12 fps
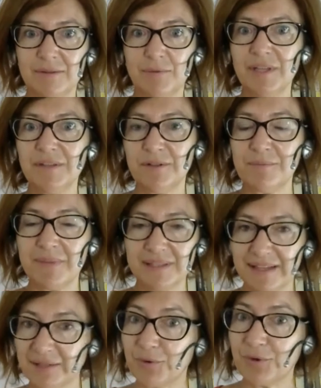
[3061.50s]
the question,
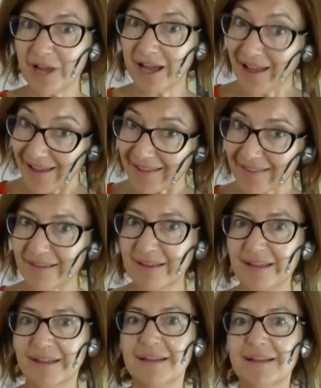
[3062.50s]
but I could add
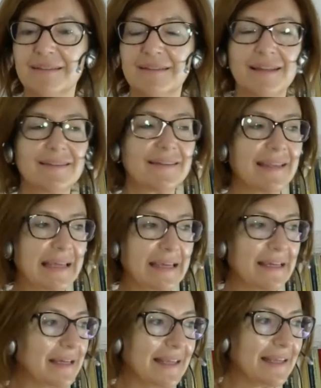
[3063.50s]
that
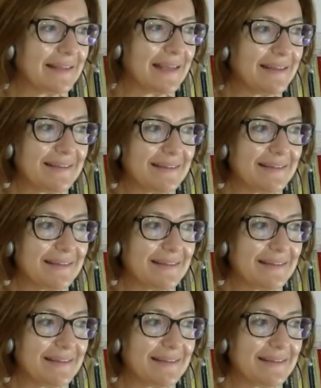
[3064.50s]
the